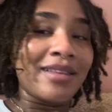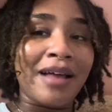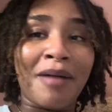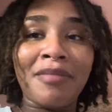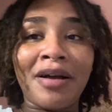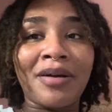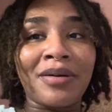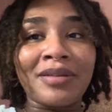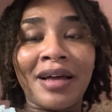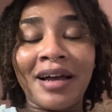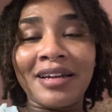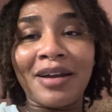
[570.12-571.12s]
I'm not gonna
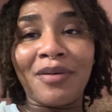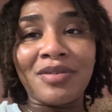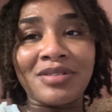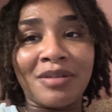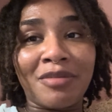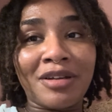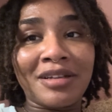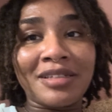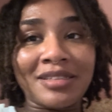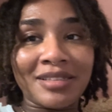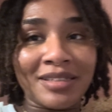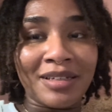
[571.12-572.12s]
lie, that was some good
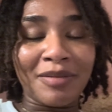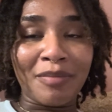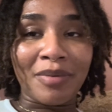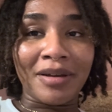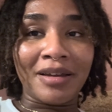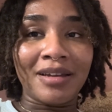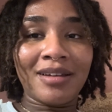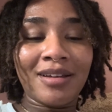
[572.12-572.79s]
sleep, but